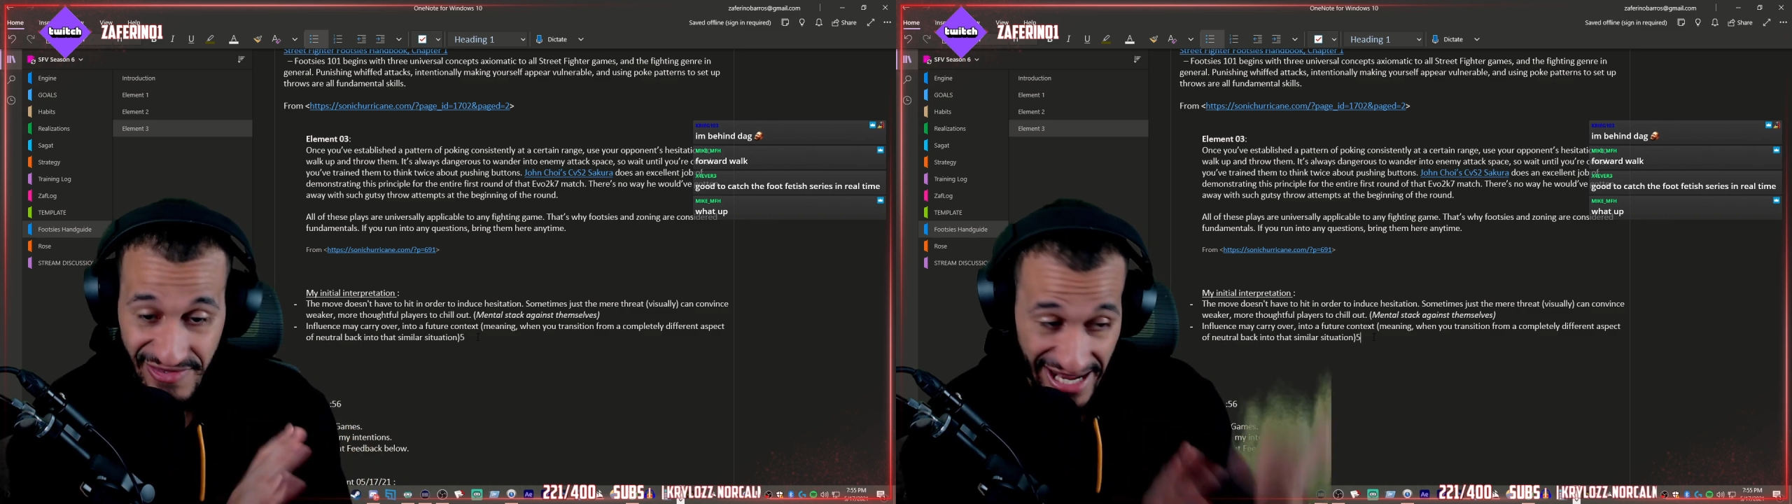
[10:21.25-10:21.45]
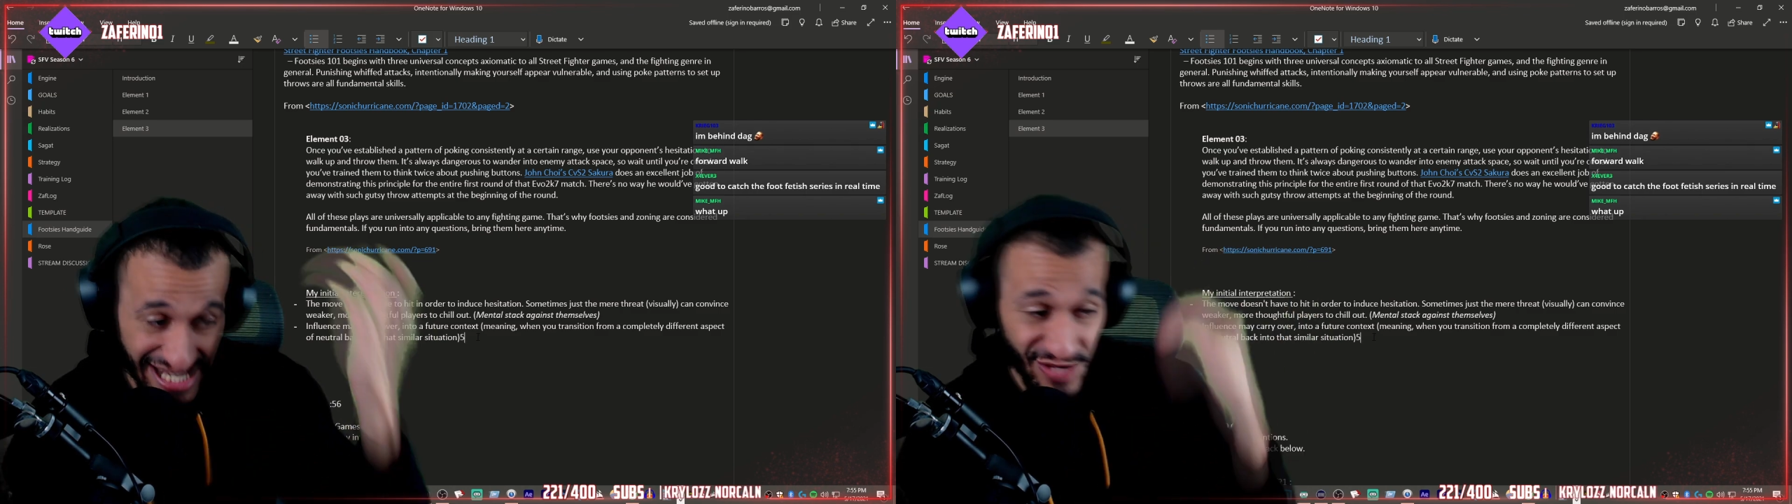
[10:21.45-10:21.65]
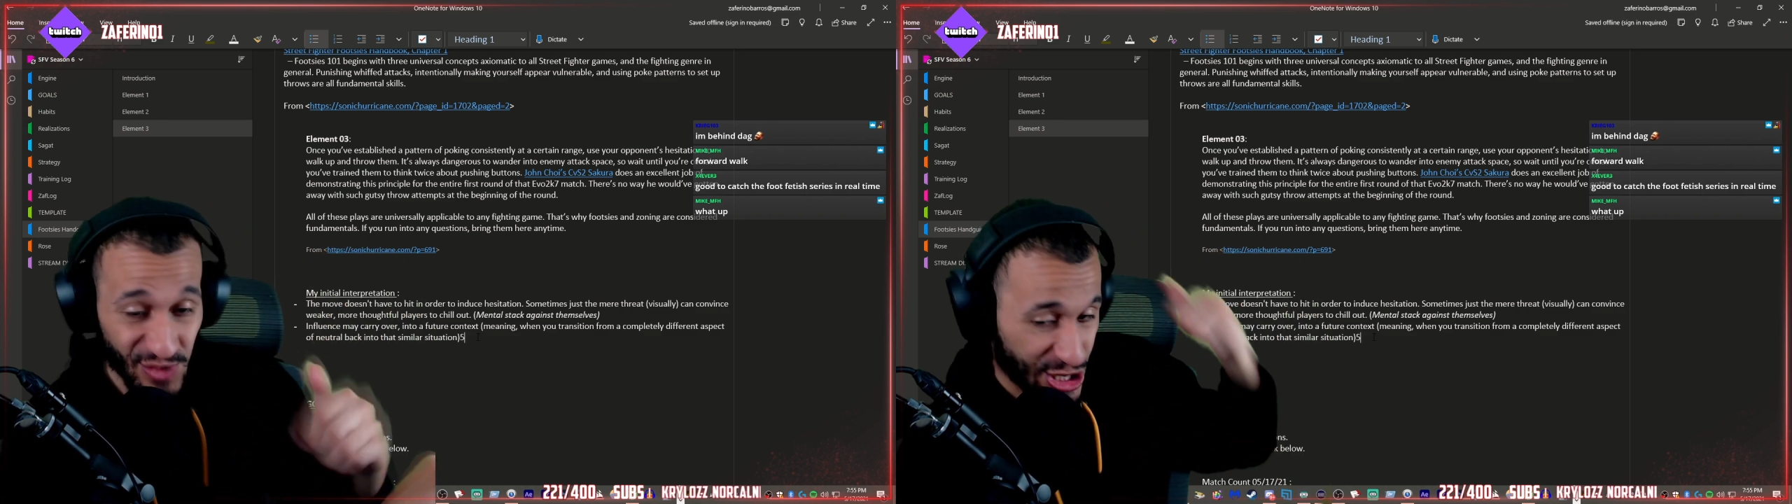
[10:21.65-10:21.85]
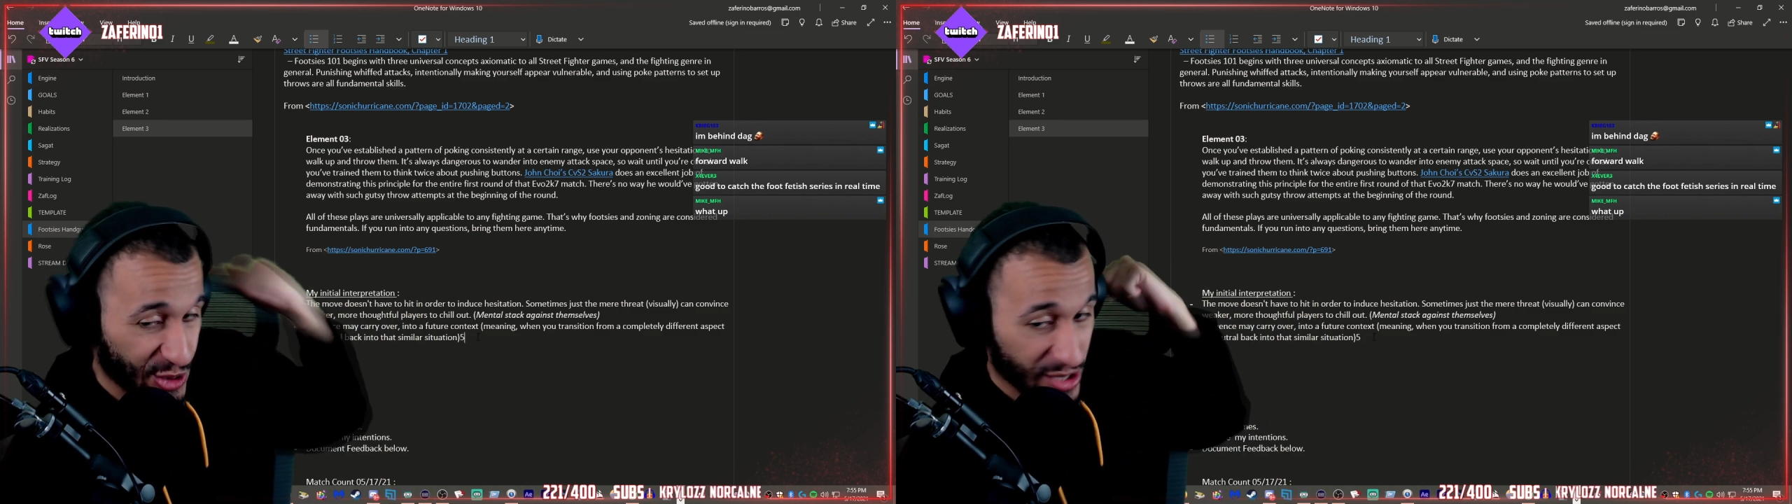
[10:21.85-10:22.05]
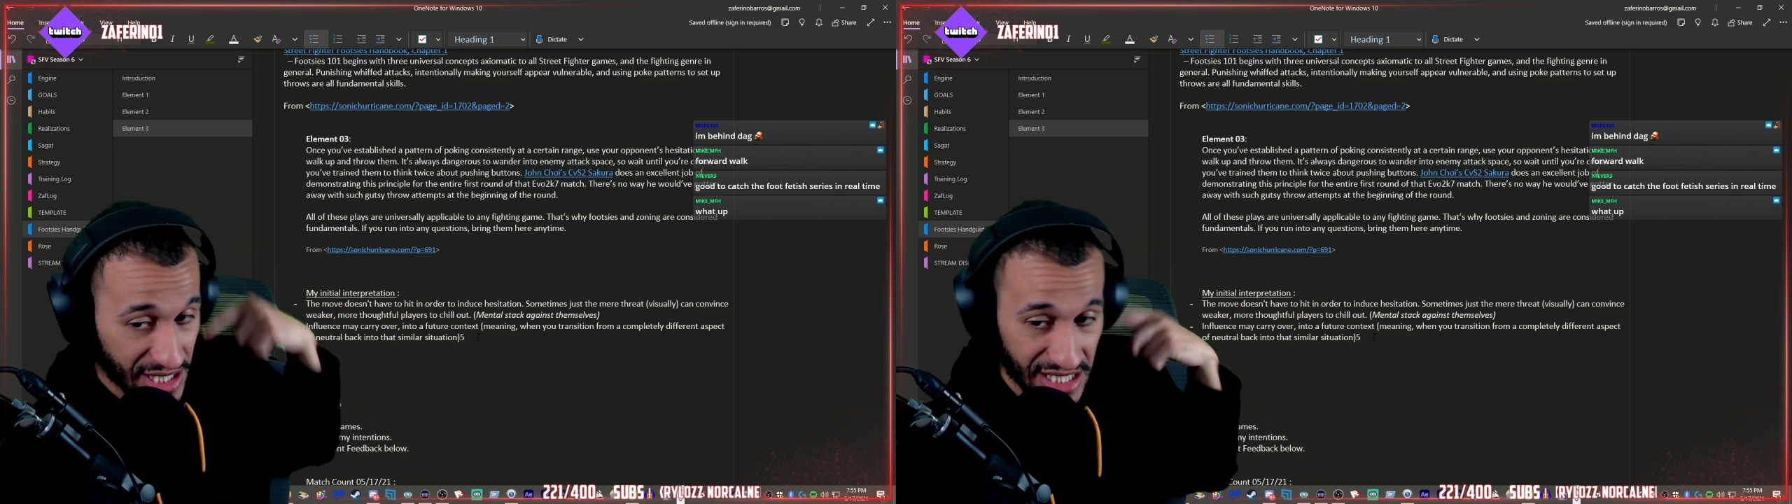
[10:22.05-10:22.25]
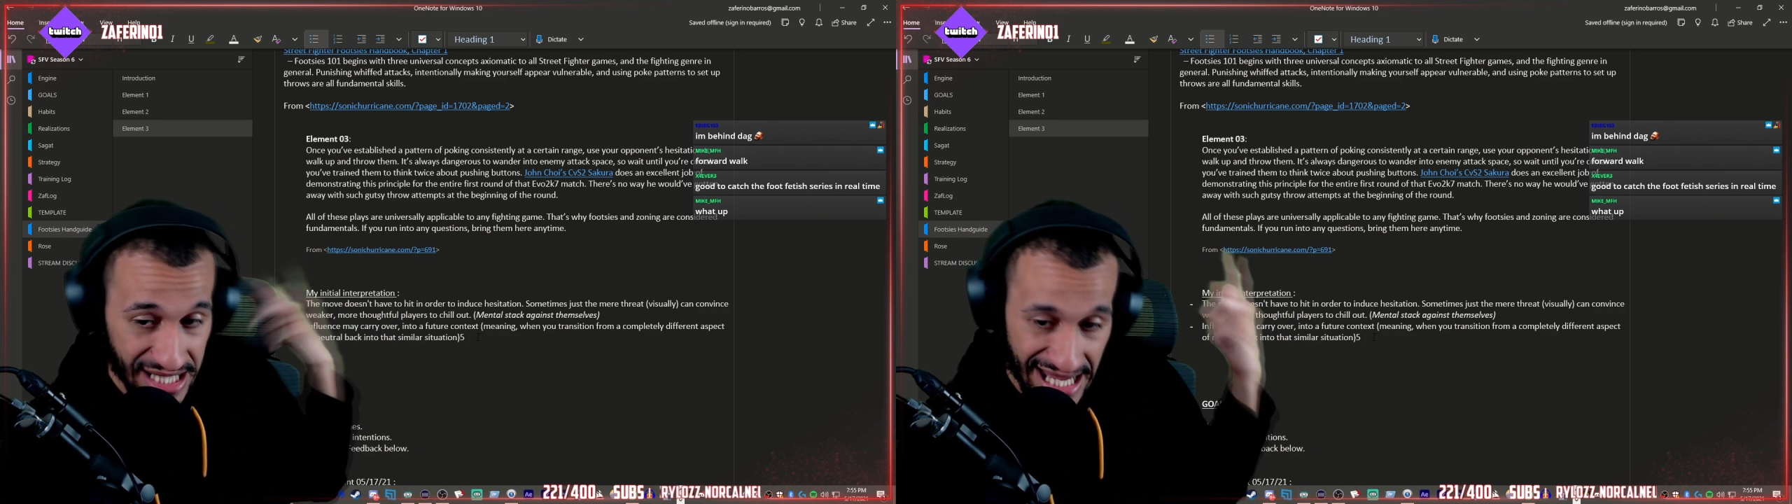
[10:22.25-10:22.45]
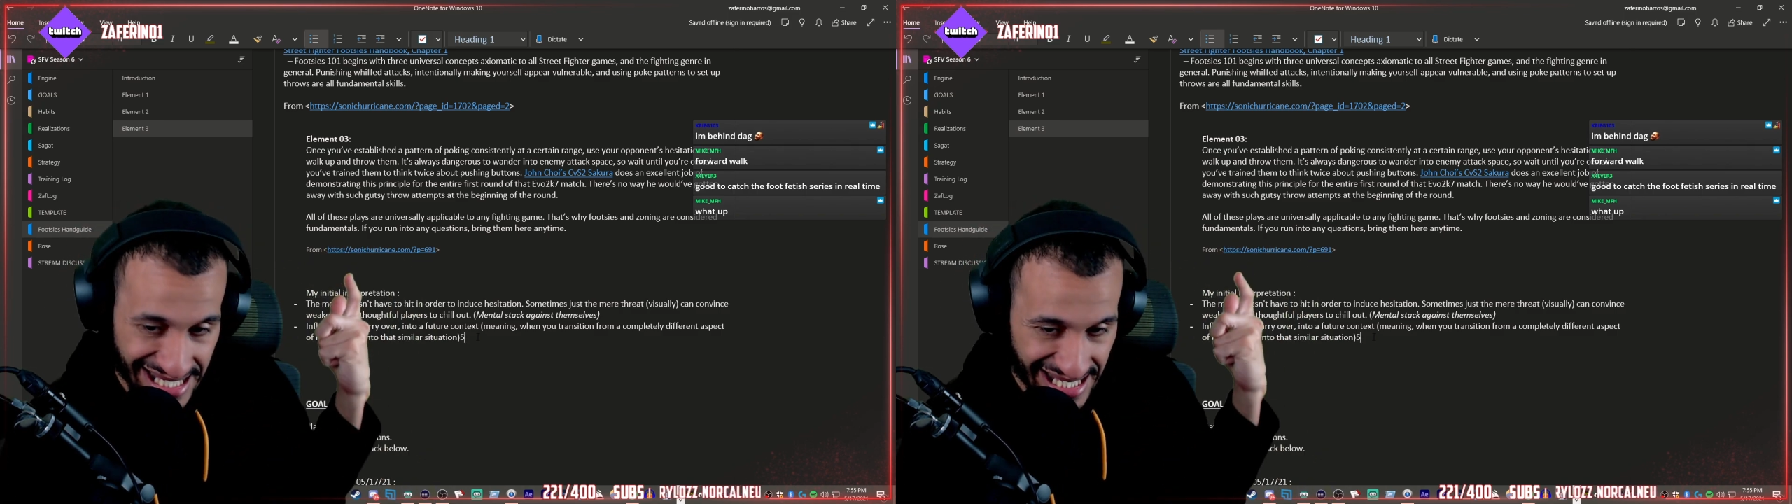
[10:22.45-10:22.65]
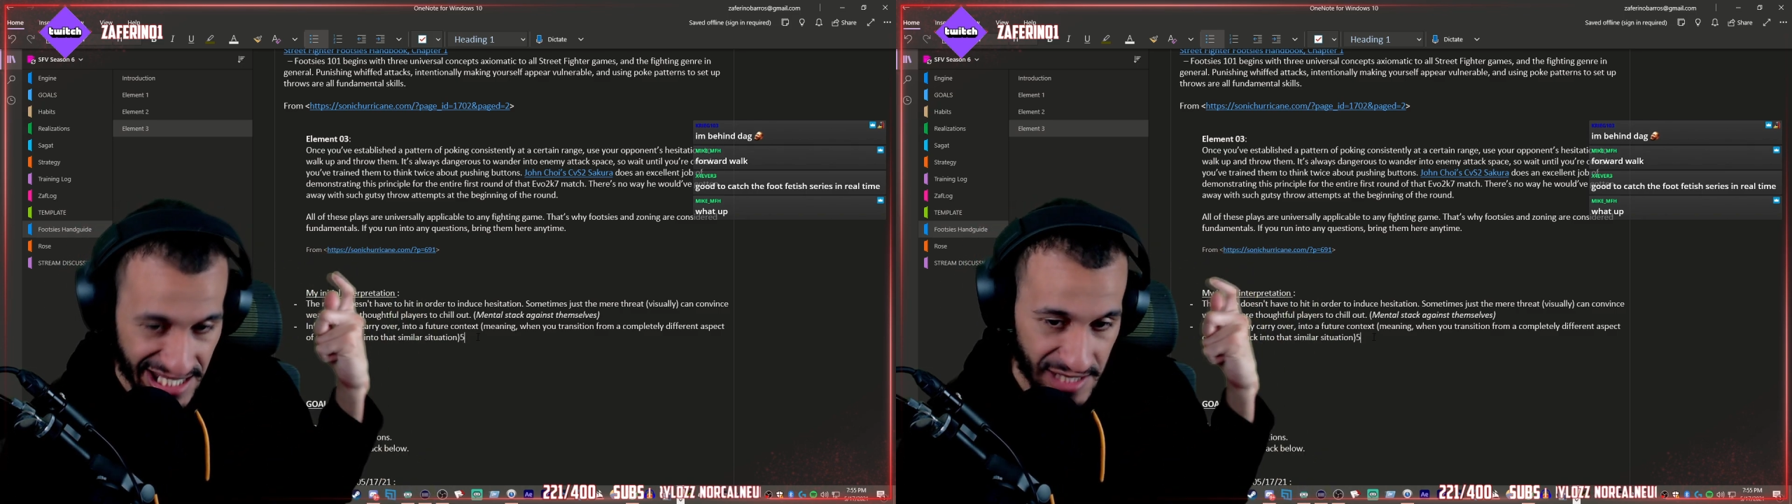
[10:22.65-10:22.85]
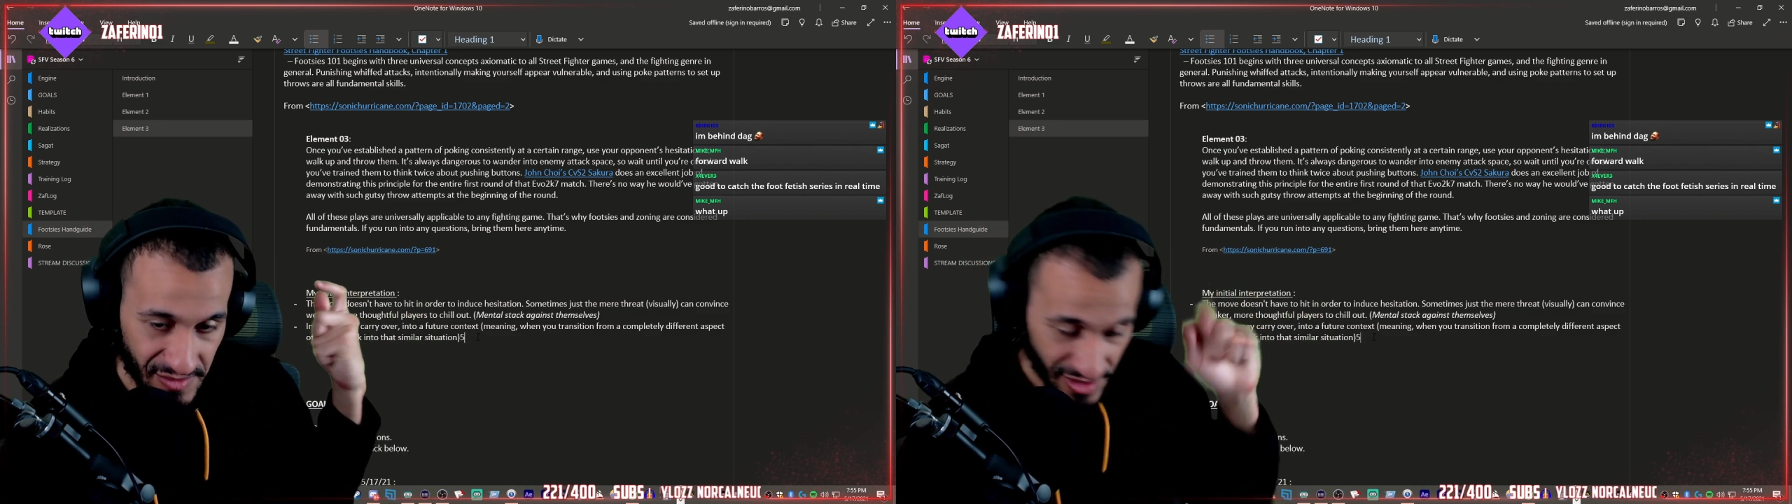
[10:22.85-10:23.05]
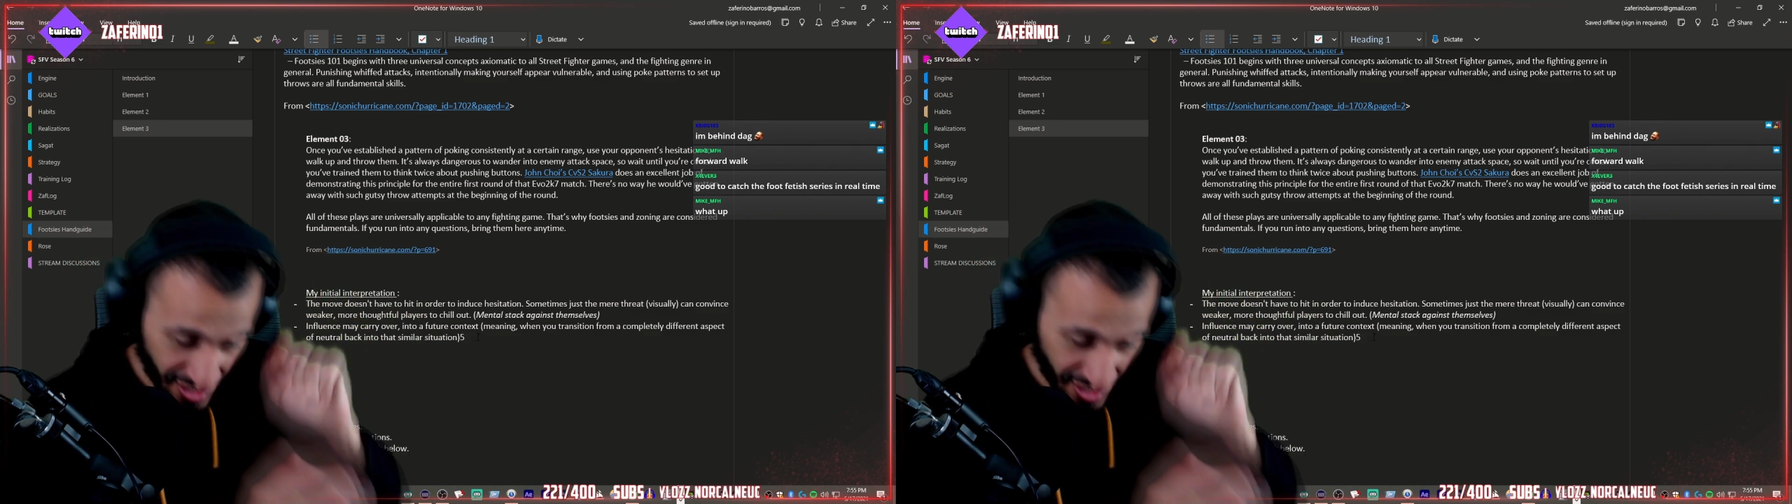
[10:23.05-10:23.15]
that he was doing this last time,